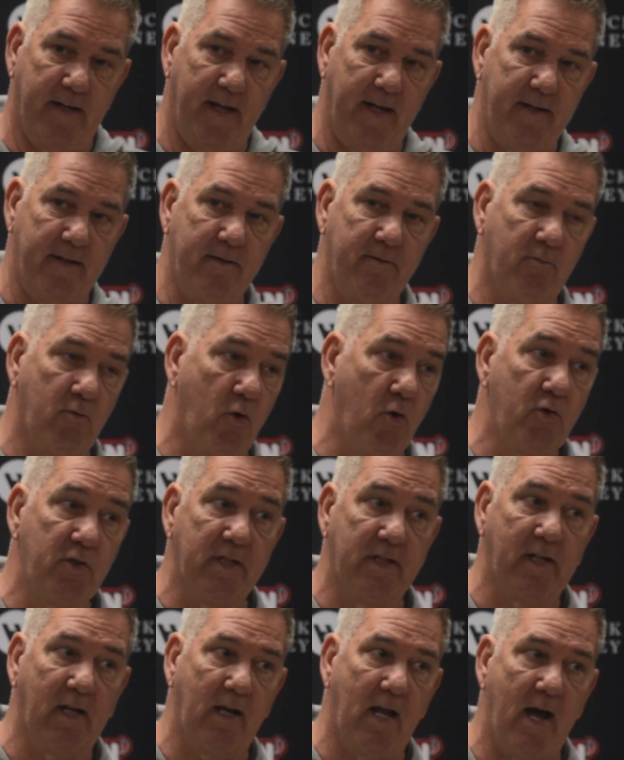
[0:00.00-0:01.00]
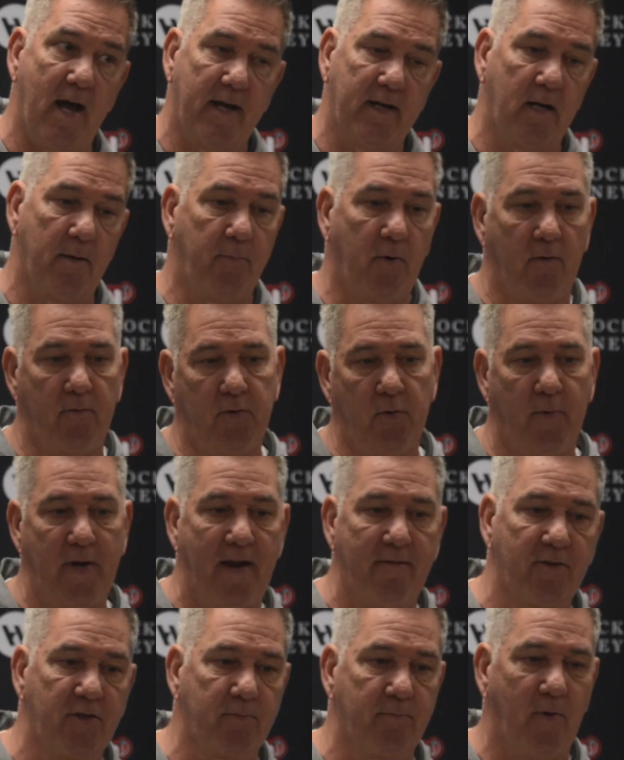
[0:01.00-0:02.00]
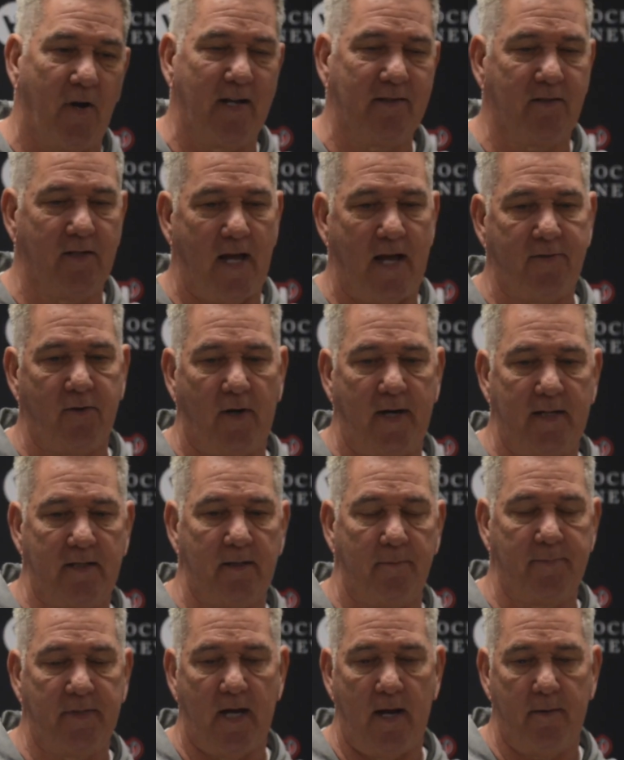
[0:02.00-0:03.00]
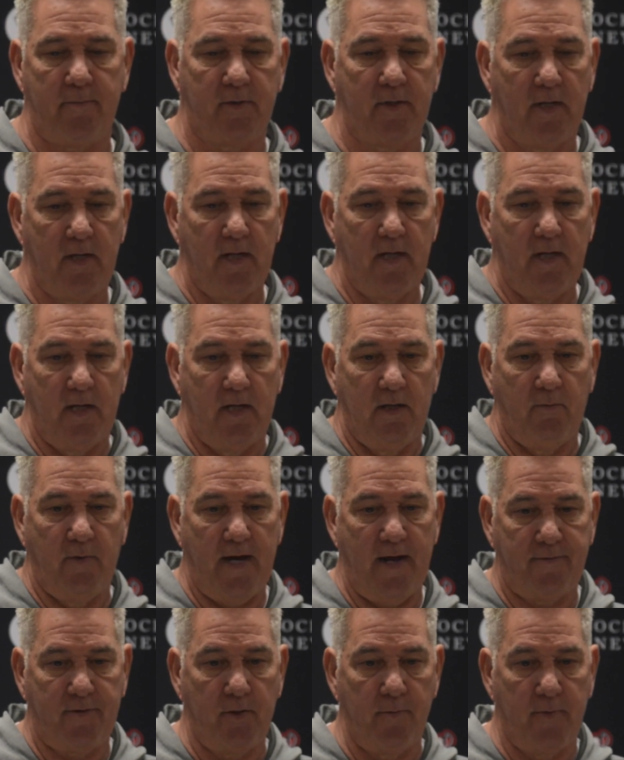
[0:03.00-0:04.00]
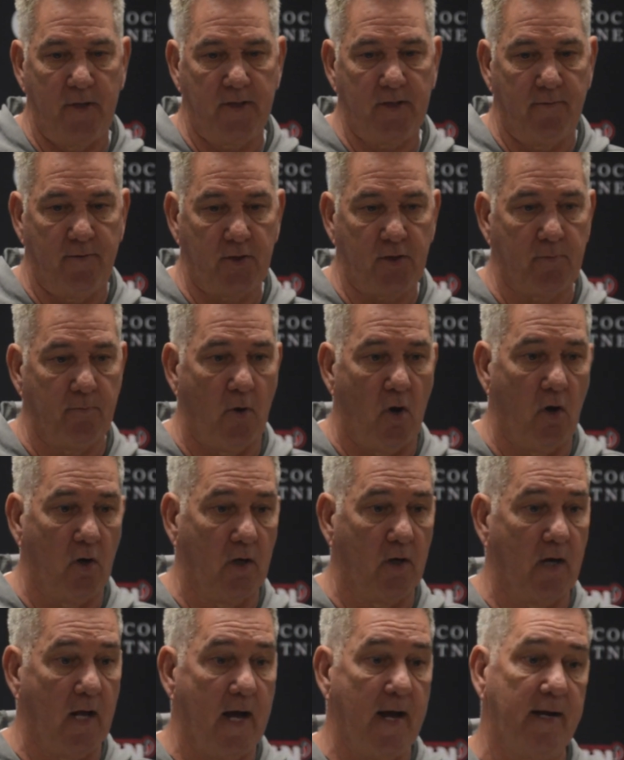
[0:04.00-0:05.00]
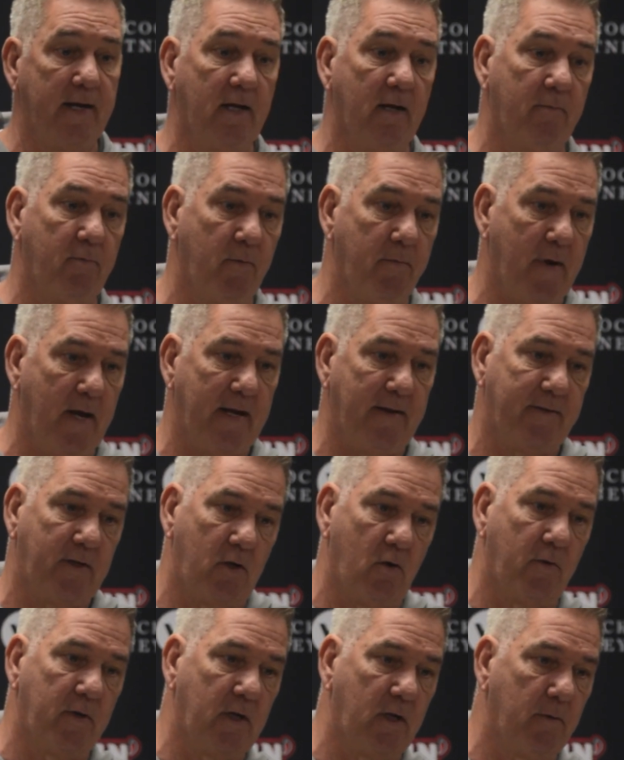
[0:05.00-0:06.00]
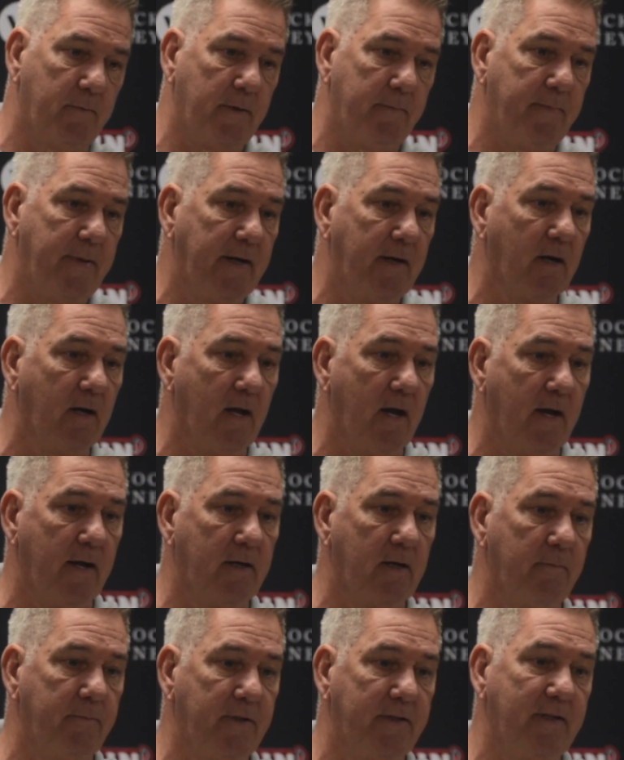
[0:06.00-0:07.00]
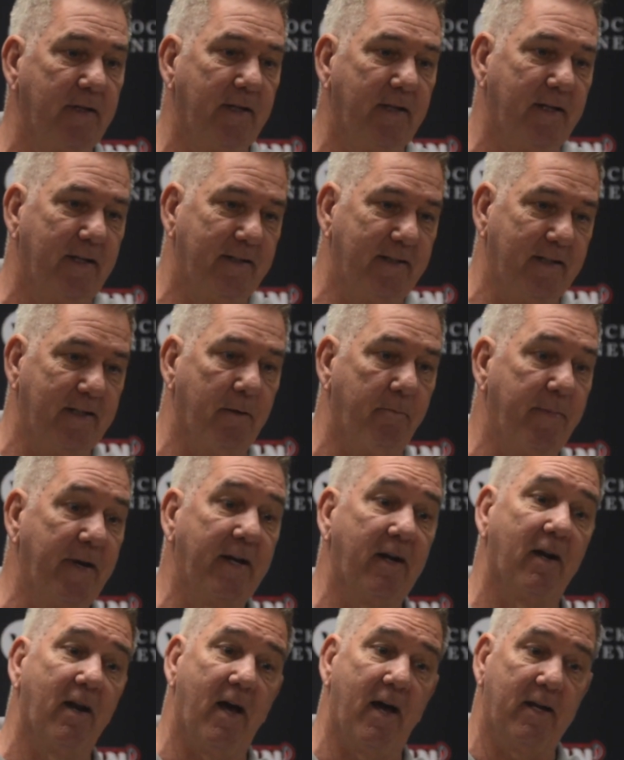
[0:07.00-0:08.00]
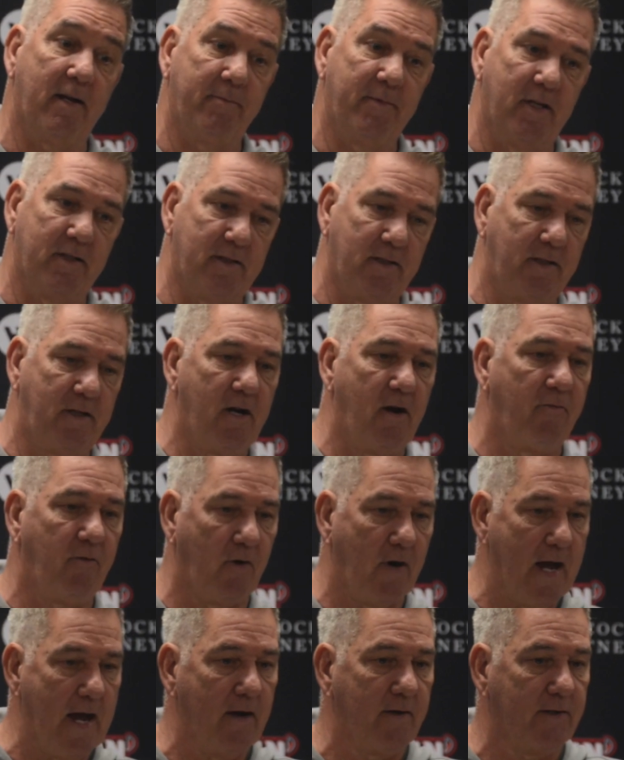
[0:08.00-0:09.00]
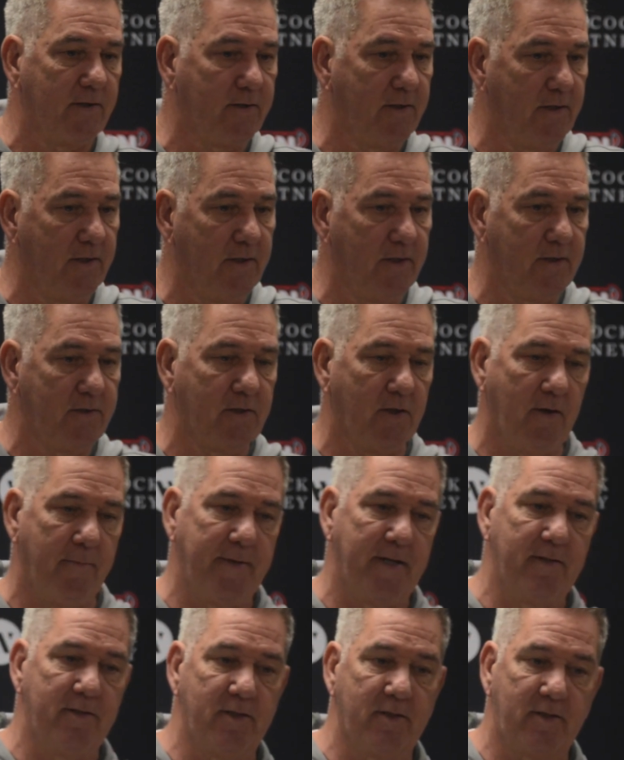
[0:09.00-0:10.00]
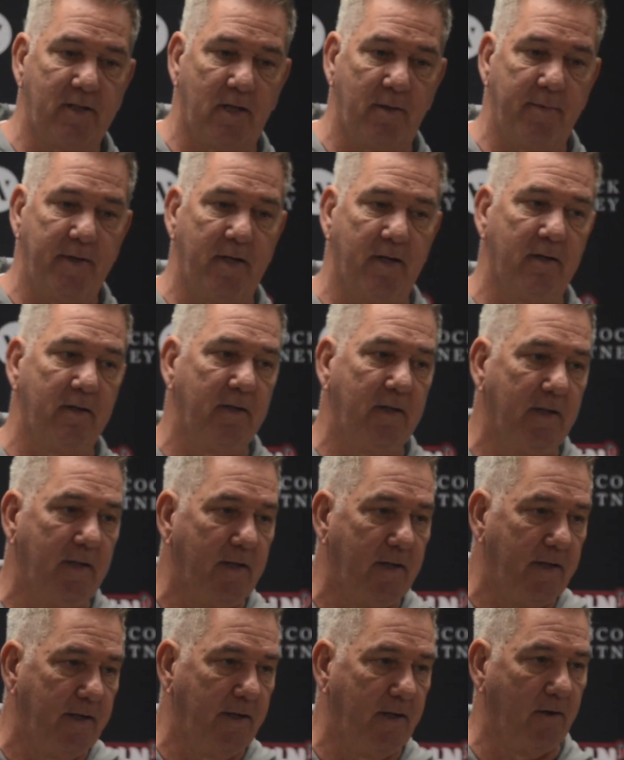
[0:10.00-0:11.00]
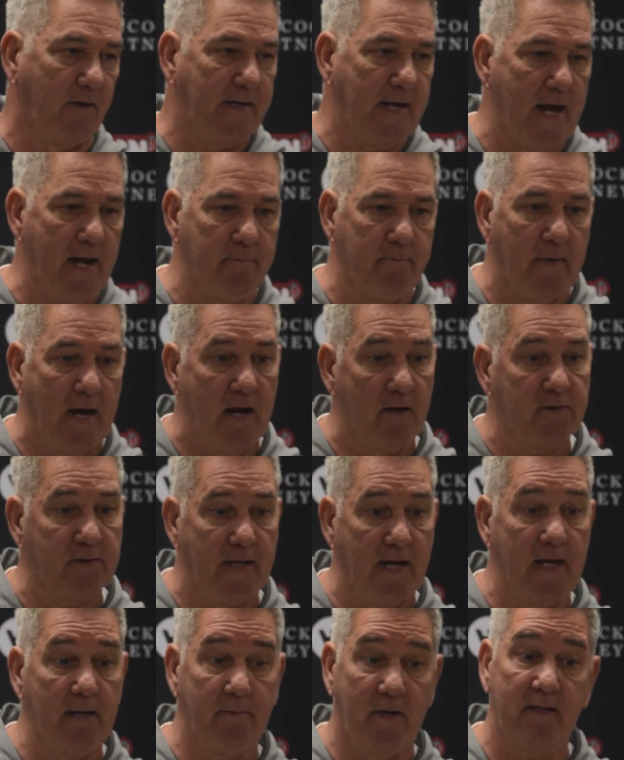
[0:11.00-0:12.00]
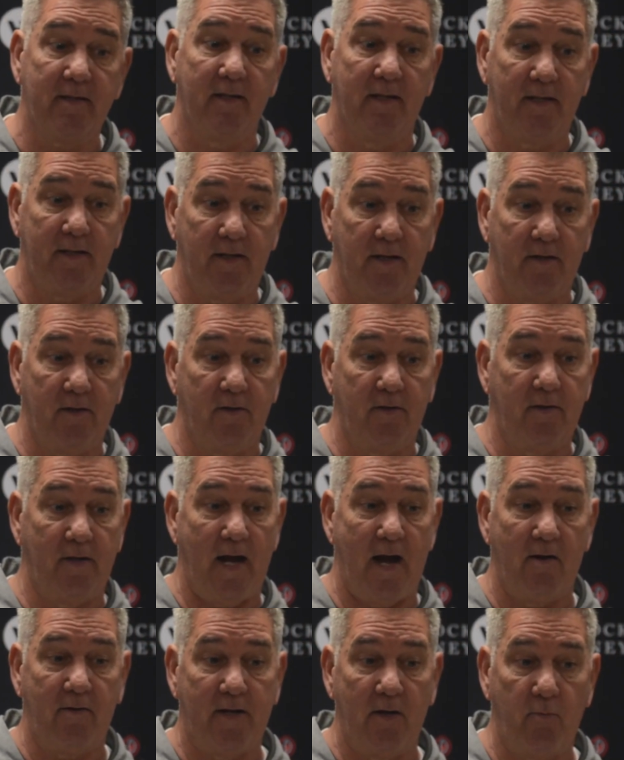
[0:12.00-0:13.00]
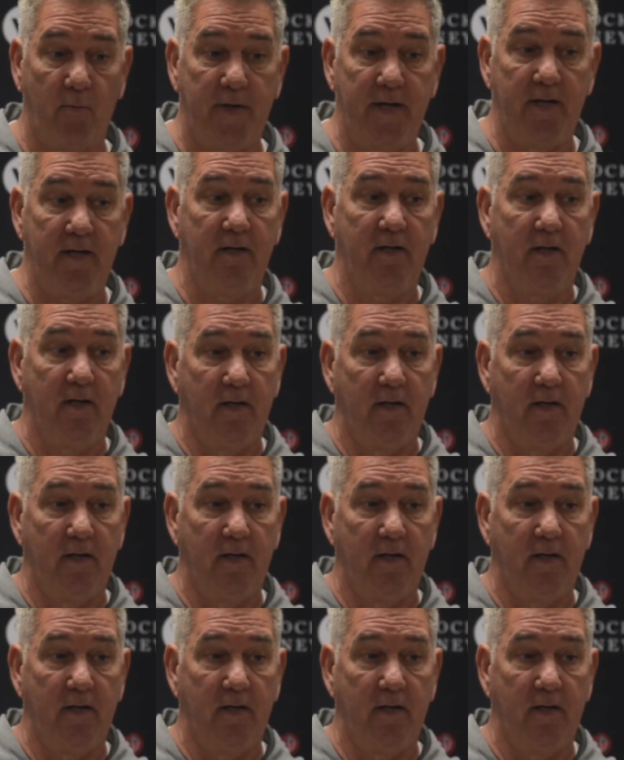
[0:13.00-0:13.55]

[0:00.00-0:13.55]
And who's in the lineup? Or do we have a small I thought that sometimes we have too much of a smaller lineup. We might have to go with a little bit bigger lineup. But then the bigger lineup doesn't cover out as good. So, I mean, it's just going to be a, you know, cat-and-mouse game, I think. You know, how can we